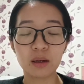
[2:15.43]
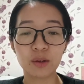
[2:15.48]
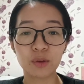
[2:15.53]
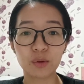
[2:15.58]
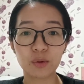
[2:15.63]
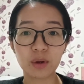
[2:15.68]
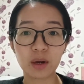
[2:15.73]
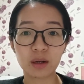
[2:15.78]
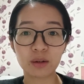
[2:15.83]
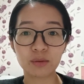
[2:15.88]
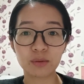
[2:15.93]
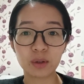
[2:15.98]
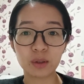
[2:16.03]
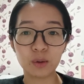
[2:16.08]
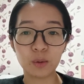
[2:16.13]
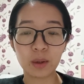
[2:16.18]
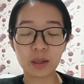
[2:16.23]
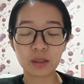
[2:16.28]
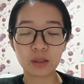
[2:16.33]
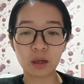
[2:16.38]
300
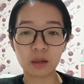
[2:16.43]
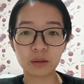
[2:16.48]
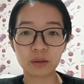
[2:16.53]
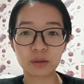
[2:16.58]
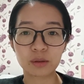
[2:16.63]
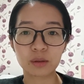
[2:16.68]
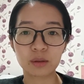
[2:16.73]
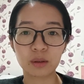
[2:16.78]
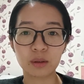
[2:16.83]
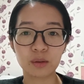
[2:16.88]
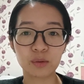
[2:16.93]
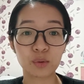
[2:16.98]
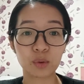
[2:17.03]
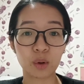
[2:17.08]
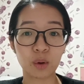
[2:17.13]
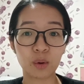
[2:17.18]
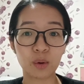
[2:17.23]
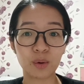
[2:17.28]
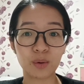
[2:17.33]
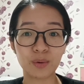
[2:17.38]
US dollars.
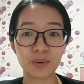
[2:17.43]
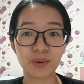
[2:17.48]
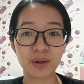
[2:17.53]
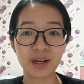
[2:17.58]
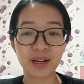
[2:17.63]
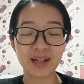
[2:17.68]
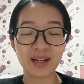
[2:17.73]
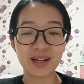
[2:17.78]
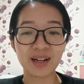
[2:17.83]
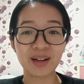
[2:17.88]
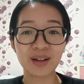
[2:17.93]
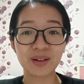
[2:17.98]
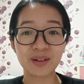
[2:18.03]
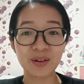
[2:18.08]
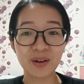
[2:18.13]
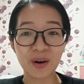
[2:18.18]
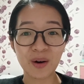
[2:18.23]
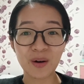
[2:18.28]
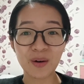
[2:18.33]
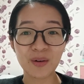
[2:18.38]
So
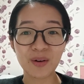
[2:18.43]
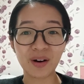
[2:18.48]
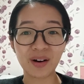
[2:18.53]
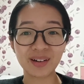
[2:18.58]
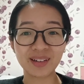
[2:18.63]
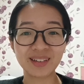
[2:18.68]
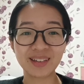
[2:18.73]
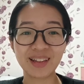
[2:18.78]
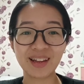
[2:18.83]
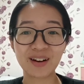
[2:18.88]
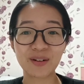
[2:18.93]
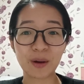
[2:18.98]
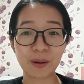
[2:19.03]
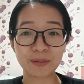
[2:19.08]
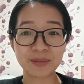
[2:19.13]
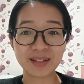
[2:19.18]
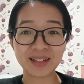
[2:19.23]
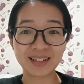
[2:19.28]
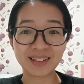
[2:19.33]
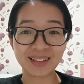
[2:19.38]
go on their
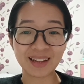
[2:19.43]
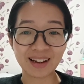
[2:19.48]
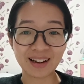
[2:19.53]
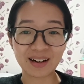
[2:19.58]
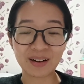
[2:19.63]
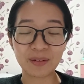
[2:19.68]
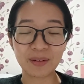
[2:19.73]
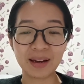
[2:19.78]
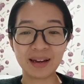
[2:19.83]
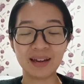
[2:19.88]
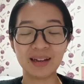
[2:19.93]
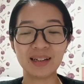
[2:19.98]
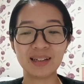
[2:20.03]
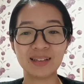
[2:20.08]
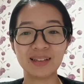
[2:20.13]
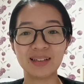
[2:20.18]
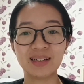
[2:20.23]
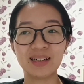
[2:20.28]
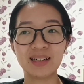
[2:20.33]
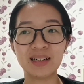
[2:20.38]
website now
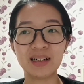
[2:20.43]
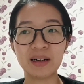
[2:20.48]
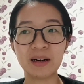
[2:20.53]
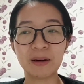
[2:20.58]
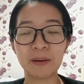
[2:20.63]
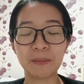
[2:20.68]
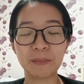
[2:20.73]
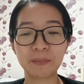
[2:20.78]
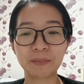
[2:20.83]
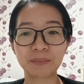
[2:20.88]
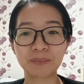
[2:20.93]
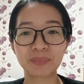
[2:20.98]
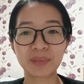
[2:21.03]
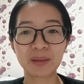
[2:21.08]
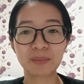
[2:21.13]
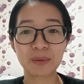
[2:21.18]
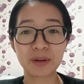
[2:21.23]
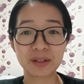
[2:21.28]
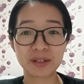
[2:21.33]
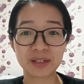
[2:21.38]
and um,
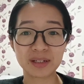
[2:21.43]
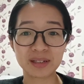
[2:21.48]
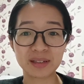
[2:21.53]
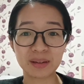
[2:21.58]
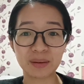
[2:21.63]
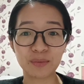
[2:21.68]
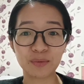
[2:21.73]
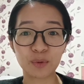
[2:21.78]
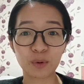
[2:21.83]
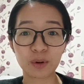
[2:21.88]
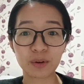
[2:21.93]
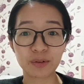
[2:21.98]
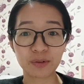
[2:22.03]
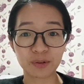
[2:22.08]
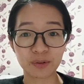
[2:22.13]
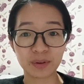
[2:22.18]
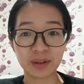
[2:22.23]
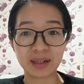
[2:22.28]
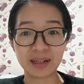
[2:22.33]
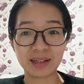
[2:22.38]
purchase them for
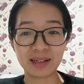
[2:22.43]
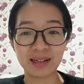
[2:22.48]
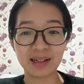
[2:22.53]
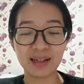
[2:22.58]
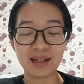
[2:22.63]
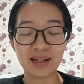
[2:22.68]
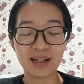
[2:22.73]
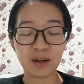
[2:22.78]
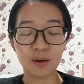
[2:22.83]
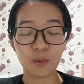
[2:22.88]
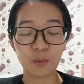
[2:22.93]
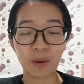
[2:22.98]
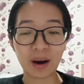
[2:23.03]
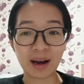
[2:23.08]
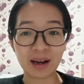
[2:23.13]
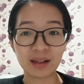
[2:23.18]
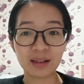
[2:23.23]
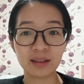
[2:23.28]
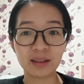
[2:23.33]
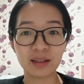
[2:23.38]
free
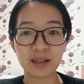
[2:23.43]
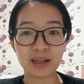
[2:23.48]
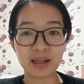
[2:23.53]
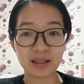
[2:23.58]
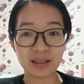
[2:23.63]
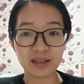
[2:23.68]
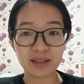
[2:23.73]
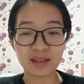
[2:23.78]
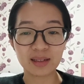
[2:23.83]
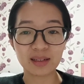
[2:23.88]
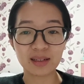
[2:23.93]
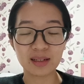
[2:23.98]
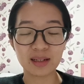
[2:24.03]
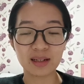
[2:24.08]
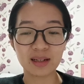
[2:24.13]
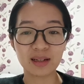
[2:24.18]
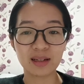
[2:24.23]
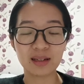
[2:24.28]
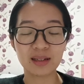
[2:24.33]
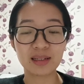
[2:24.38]
while it's
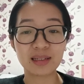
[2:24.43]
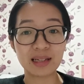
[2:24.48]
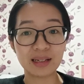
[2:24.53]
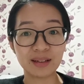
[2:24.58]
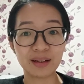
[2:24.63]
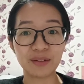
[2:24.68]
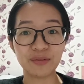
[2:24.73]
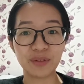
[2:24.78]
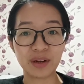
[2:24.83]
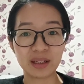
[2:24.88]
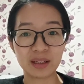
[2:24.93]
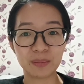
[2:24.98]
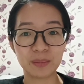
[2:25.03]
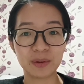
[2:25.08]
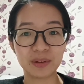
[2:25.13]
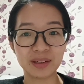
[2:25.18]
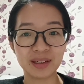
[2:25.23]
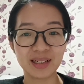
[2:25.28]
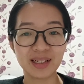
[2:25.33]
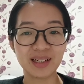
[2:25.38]
still
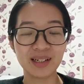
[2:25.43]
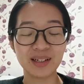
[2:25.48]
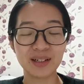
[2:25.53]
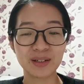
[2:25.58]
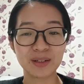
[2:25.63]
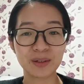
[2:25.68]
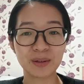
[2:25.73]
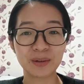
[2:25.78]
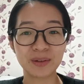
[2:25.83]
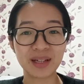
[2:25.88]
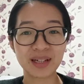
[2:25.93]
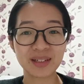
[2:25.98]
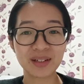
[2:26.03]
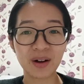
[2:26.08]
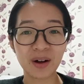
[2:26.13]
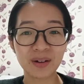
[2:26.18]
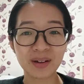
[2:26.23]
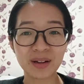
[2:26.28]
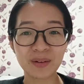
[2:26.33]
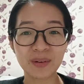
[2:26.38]
available. So that's
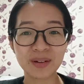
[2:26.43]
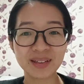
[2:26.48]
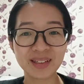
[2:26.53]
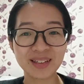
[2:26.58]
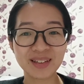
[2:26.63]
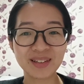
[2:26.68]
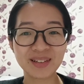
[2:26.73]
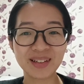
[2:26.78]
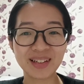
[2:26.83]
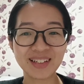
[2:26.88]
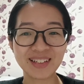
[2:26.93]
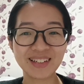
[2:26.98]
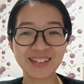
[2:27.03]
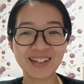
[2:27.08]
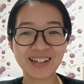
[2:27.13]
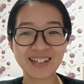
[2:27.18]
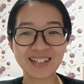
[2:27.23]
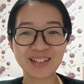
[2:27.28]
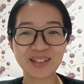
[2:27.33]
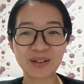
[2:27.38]
all I wanted to let you
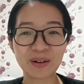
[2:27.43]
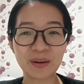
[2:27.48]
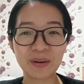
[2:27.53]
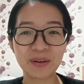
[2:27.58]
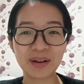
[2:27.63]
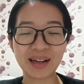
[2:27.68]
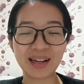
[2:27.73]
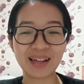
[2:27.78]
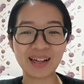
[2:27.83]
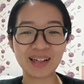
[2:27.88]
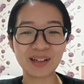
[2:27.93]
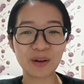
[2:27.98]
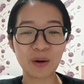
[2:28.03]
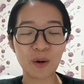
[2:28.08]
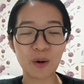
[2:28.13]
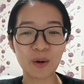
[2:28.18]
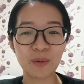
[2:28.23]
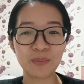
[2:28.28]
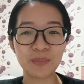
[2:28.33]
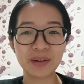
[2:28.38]
guys know and
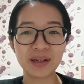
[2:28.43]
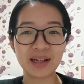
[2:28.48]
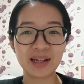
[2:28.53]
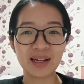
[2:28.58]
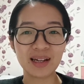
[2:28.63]
hope